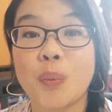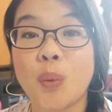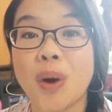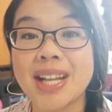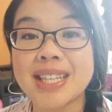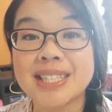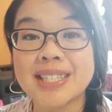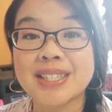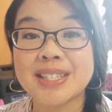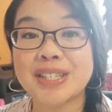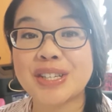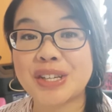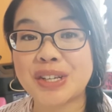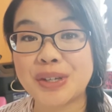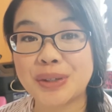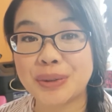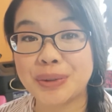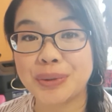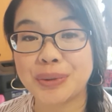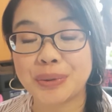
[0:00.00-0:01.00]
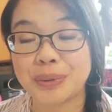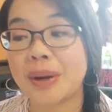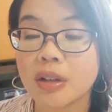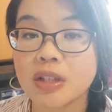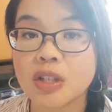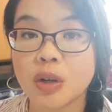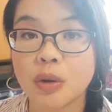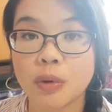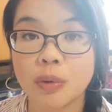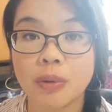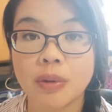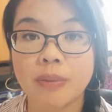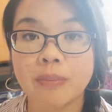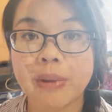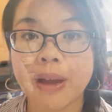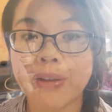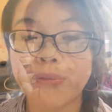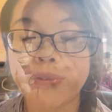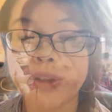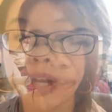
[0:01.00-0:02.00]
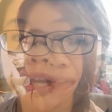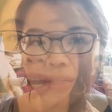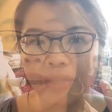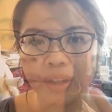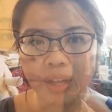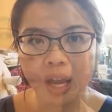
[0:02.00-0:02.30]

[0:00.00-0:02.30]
What's New. So my video